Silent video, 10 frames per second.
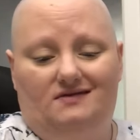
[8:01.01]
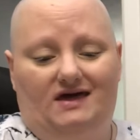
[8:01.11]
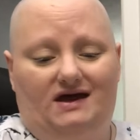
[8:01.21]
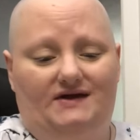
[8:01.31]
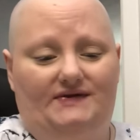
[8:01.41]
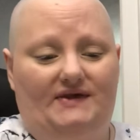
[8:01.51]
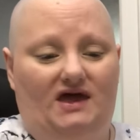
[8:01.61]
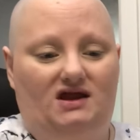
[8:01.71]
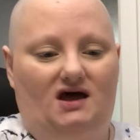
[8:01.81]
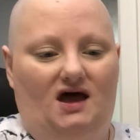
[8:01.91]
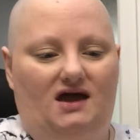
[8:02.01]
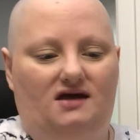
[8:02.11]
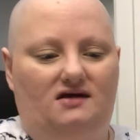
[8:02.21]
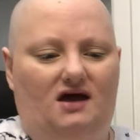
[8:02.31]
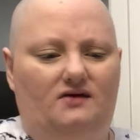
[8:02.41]
like I said,
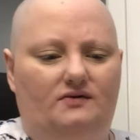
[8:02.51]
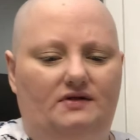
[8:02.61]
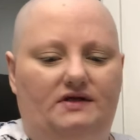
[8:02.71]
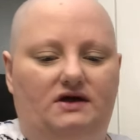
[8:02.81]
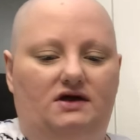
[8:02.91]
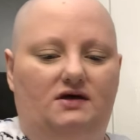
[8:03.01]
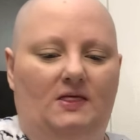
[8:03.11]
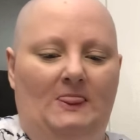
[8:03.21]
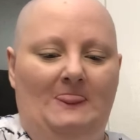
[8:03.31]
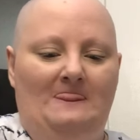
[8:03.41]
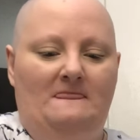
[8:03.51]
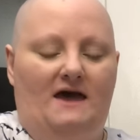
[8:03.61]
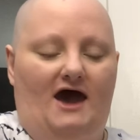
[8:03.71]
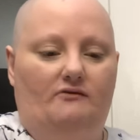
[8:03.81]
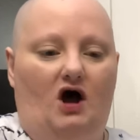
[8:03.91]
I really
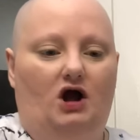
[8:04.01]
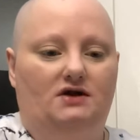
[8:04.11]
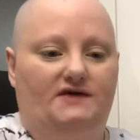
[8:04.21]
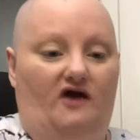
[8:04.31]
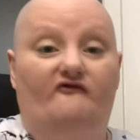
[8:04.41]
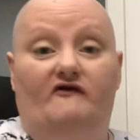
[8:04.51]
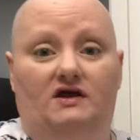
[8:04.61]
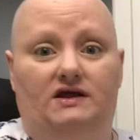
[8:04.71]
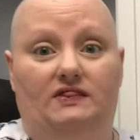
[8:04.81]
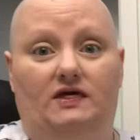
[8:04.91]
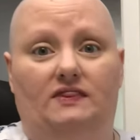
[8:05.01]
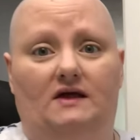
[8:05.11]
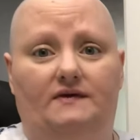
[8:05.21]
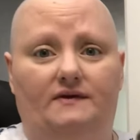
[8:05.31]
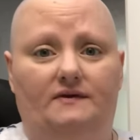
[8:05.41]
have a hard time
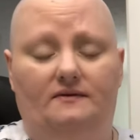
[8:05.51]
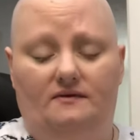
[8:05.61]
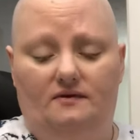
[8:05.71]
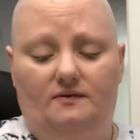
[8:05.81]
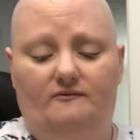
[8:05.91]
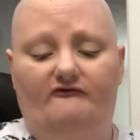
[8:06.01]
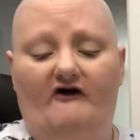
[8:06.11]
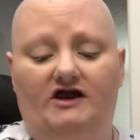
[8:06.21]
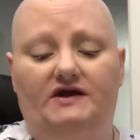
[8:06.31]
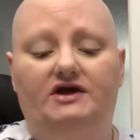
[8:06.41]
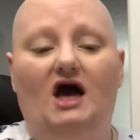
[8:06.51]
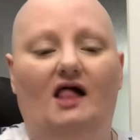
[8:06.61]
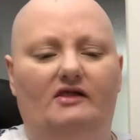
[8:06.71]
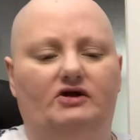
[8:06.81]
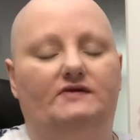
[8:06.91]
finding
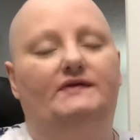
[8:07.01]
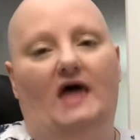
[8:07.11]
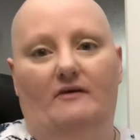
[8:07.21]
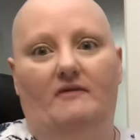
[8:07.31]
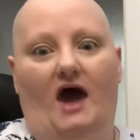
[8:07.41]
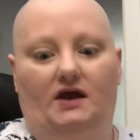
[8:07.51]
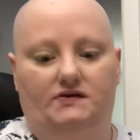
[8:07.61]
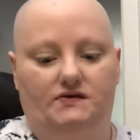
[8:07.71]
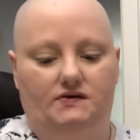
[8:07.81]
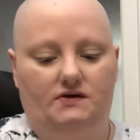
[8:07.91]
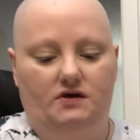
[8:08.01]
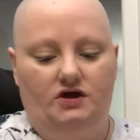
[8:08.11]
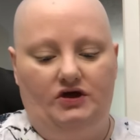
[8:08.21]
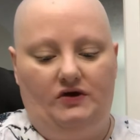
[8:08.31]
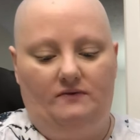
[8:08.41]
colors that match
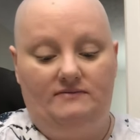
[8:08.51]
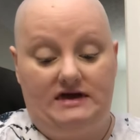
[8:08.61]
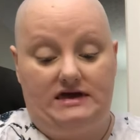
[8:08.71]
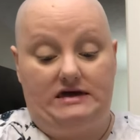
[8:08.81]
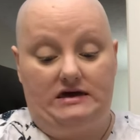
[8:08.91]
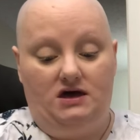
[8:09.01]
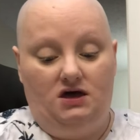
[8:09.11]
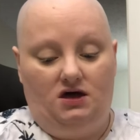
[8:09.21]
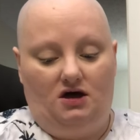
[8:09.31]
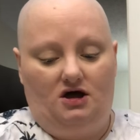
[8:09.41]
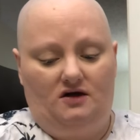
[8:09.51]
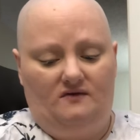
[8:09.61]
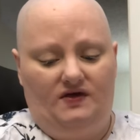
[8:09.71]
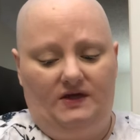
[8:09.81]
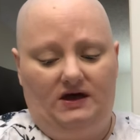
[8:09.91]
me.
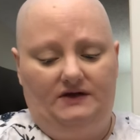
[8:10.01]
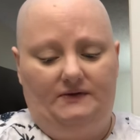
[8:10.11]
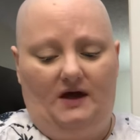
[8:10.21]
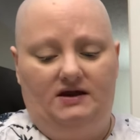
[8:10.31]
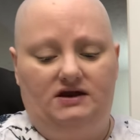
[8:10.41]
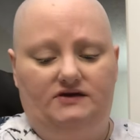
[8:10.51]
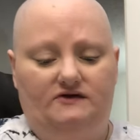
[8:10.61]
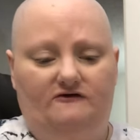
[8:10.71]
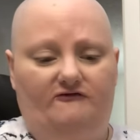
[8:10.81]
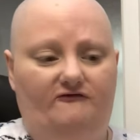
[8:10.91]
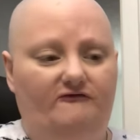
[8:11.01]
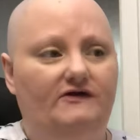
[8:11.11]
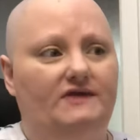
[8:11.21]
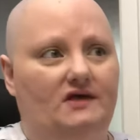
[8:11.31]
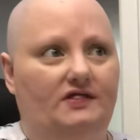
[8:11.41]
I think I need to
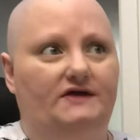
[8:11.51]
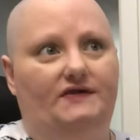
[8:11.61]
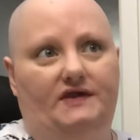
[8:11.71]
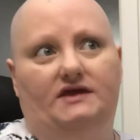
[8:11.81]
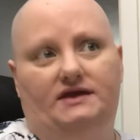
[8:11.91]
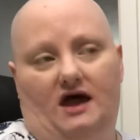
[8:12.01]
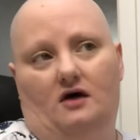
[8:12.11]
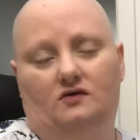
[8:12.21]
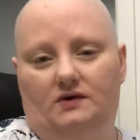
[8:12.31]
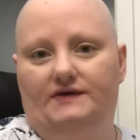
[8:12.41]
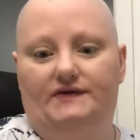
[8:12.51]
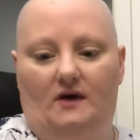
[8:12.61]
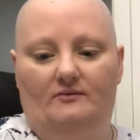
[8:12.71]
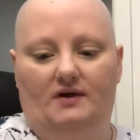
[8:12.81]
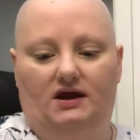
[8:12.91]
physically sit down with
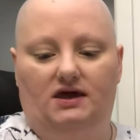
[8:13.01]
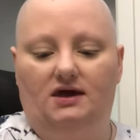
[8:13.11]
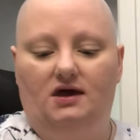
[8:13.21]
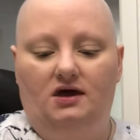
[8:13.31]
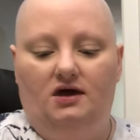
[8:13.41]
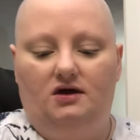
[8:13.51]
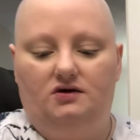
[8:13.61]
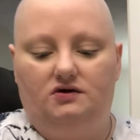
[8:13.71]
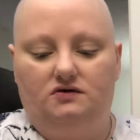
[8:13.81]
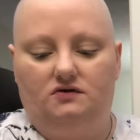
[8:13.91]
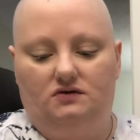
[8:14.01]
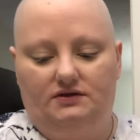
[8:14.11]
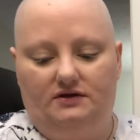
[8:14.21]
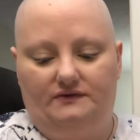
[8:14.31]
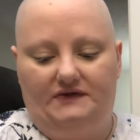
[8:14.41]
somebody who
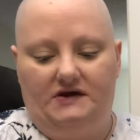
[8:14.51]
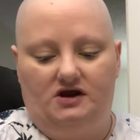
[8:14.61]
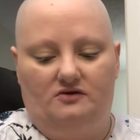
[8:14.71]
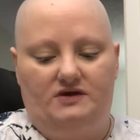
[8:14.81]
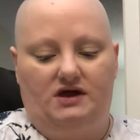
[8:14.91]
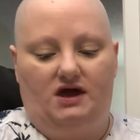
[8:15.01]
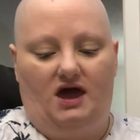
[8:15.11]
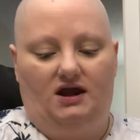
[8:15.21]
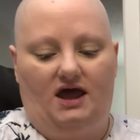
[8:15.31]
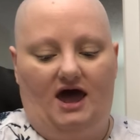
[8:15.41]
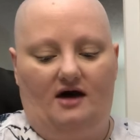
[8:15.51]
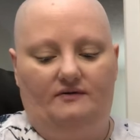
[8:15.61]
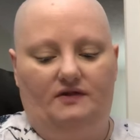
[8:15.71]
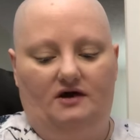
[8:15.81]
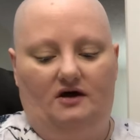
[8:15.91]
lives near me and
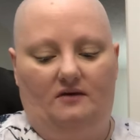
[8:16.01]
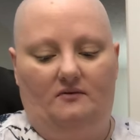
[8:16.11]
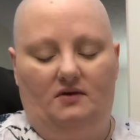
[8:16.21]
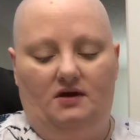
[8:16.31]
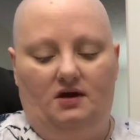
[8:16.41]
have them